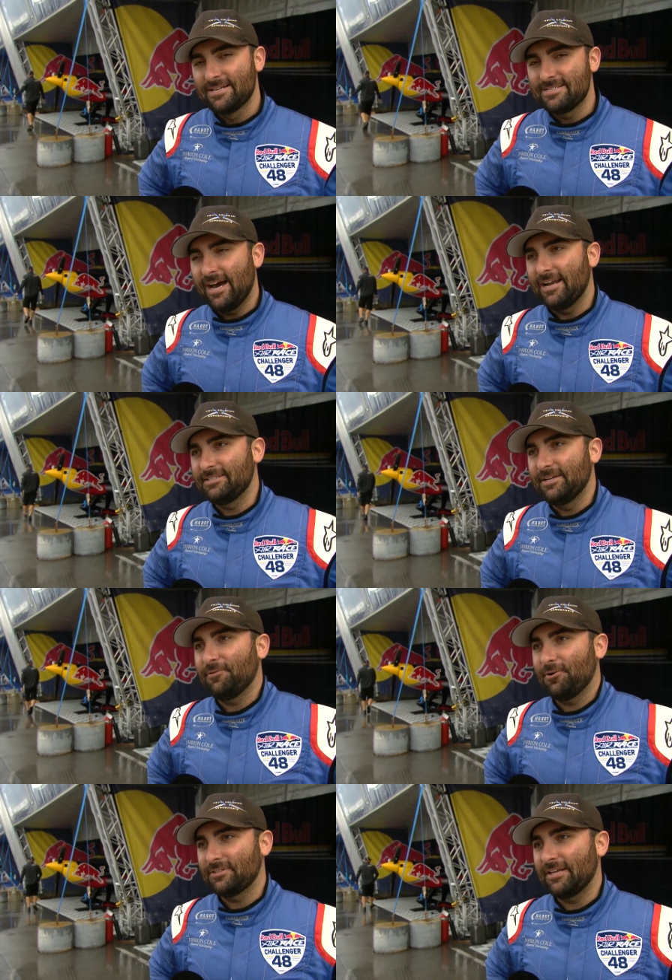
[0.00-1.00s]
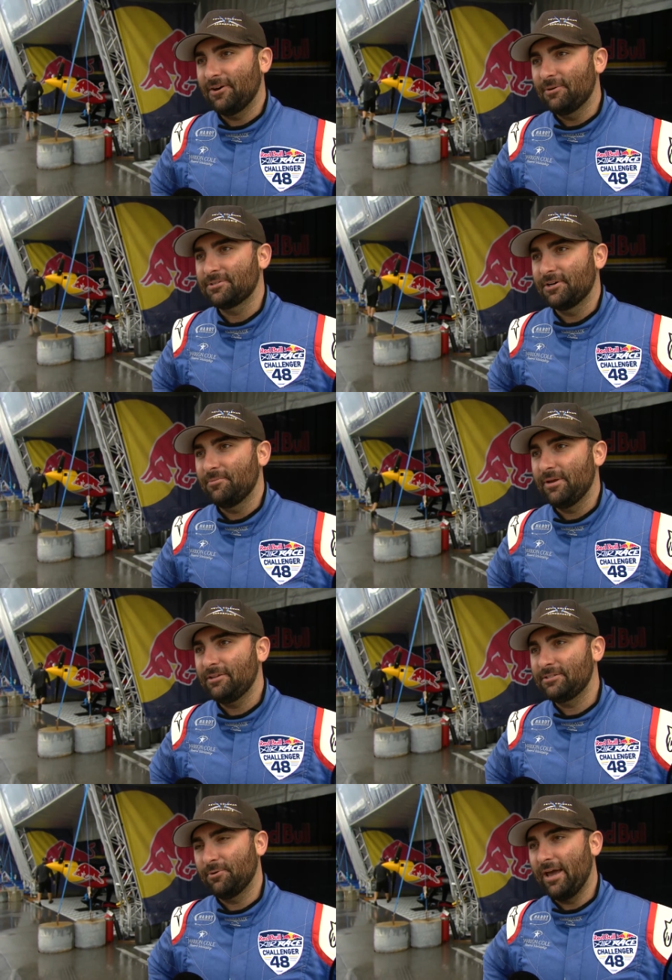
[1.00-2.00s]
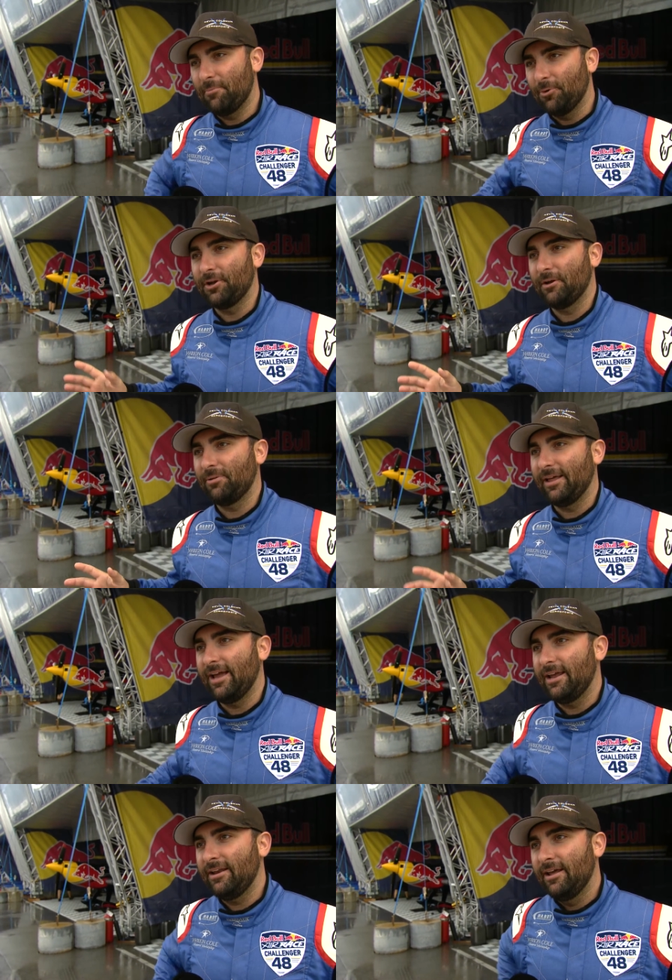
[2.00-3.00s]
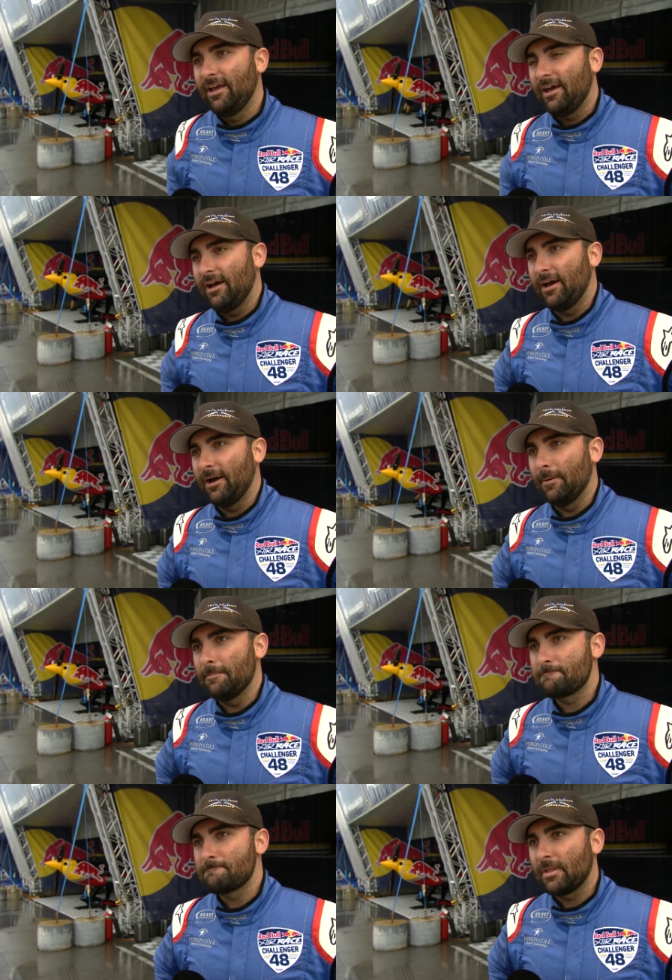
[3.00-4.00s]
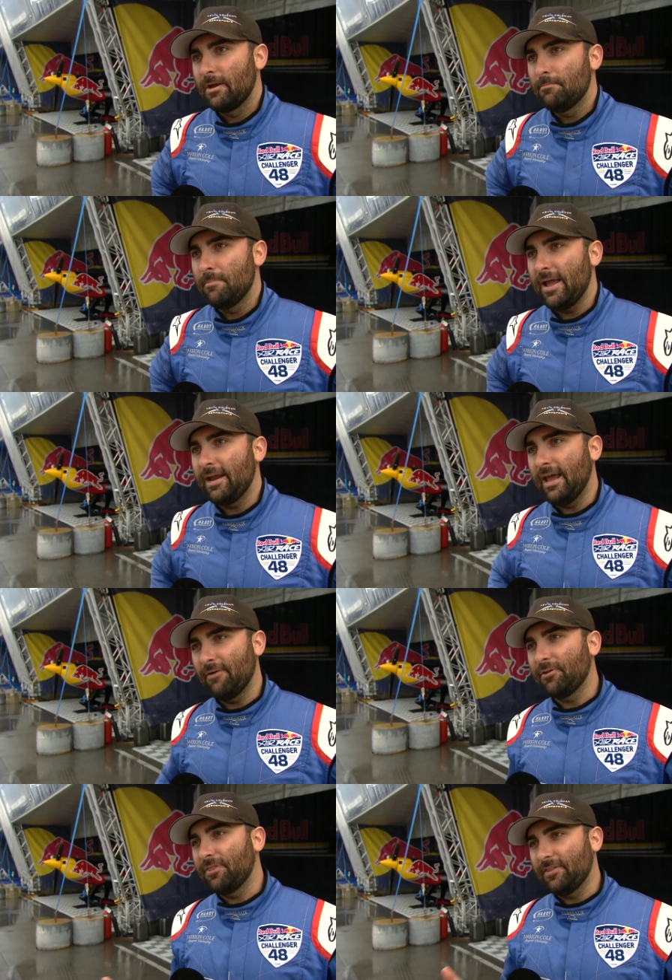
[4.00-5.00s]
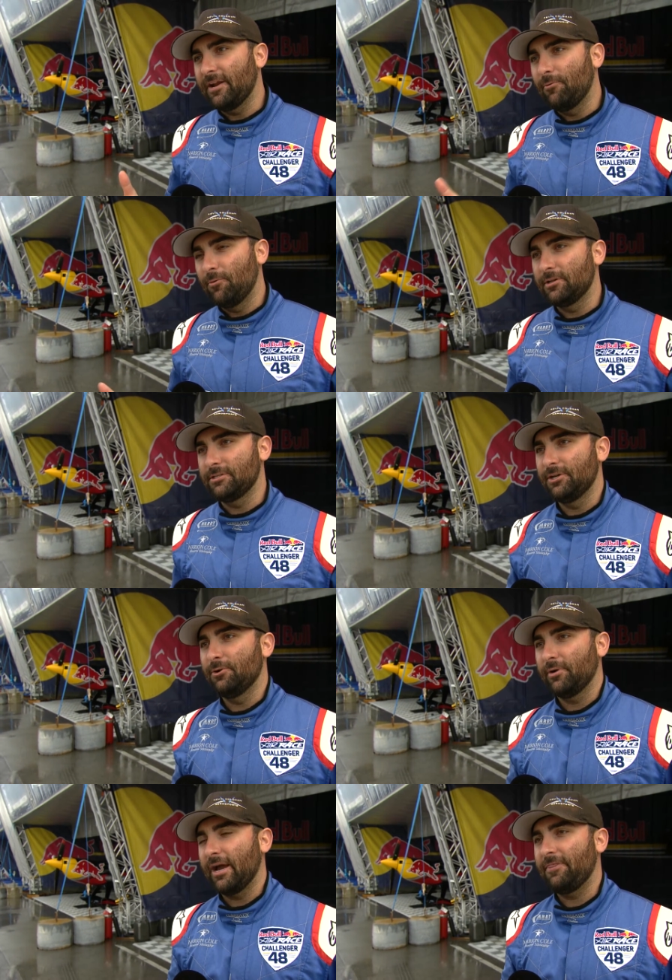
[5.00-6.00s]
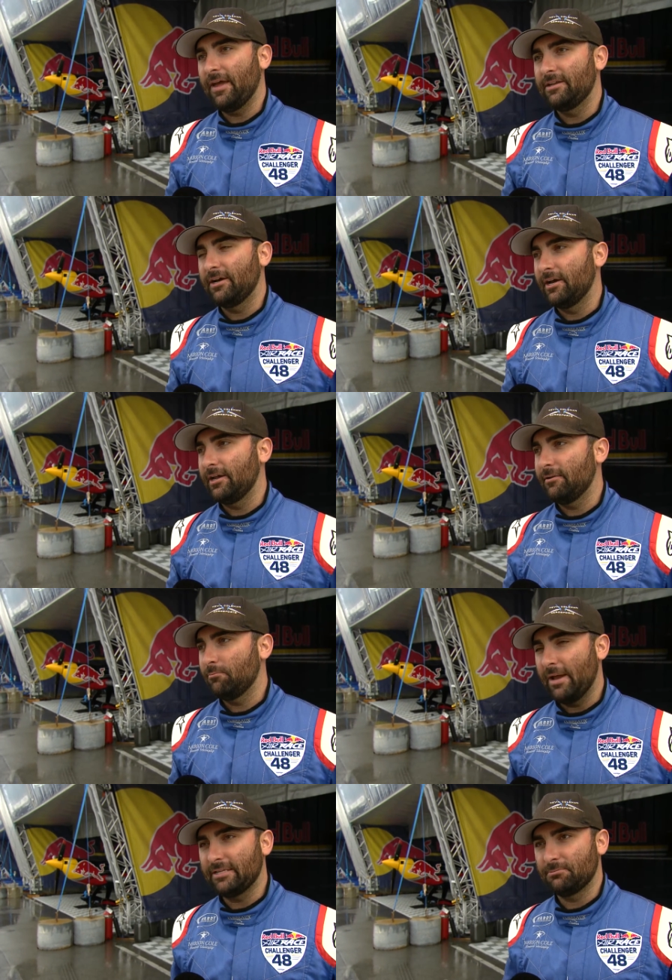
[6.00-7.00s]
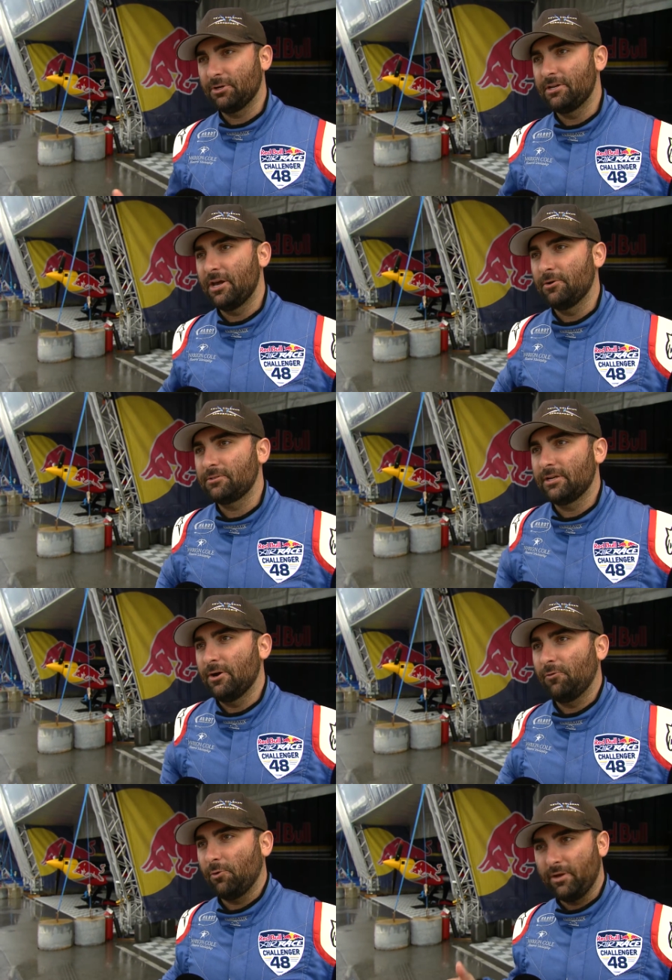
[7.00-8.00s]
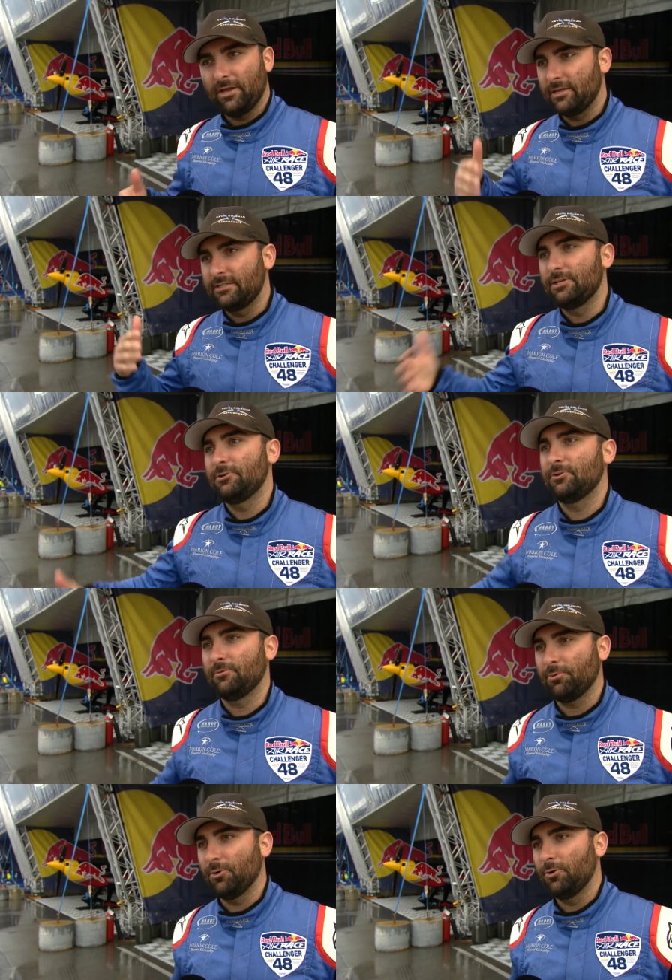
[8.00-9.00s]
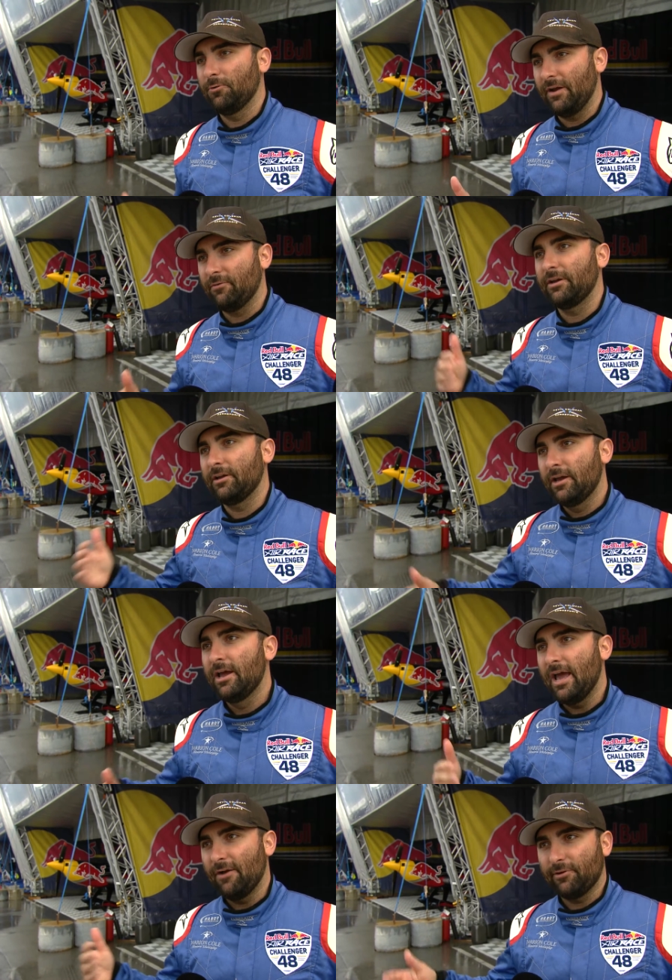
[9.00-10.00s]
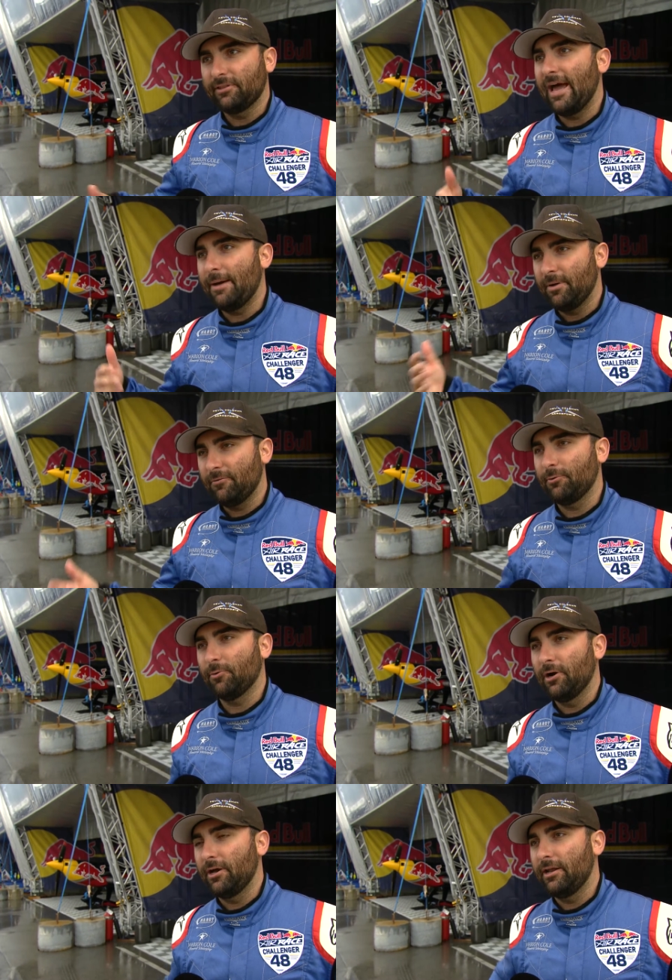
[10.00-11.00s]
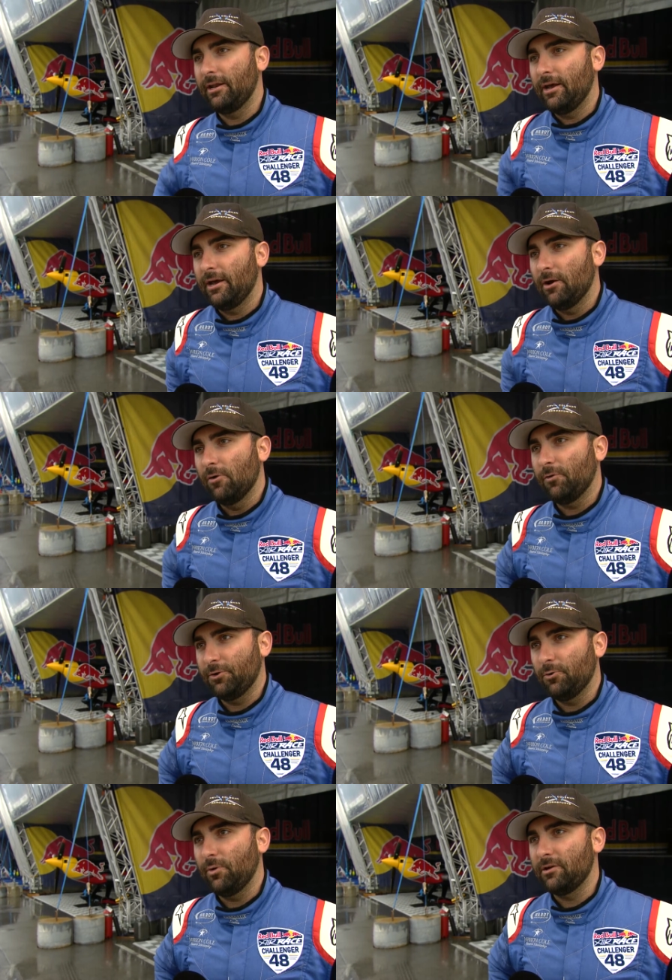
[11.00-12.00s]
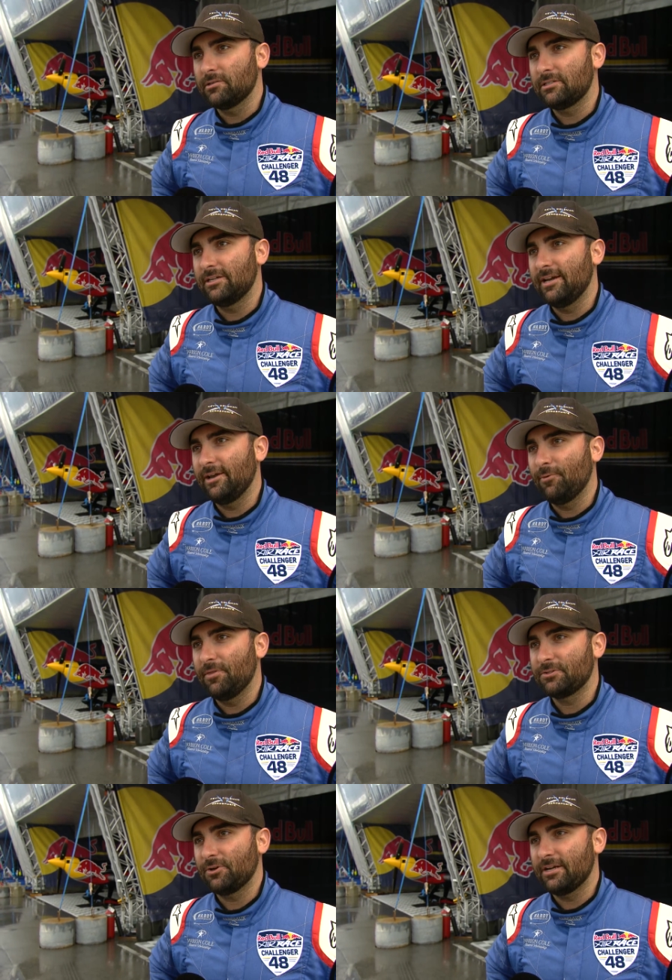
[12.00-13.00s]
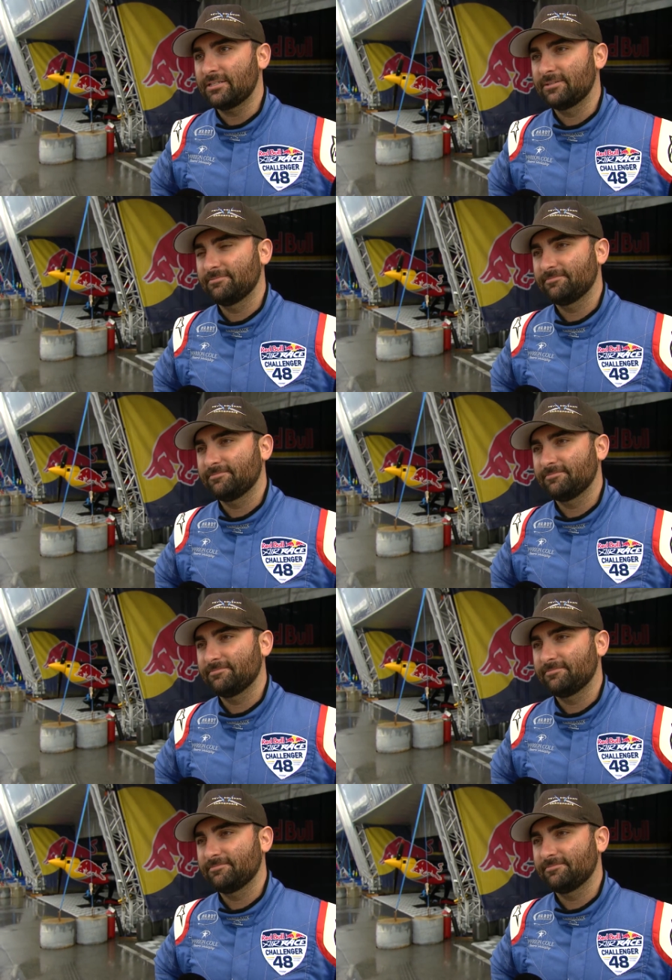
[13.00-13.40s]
not as difficult as I thought it was going to be, so we had a pretty good plan. Um, made everything that I wanted to do. We got that done, made some good notes, and hopefully we can continue to improve every every lap, every run, and uh, hopefully do well on Sunday and win this race.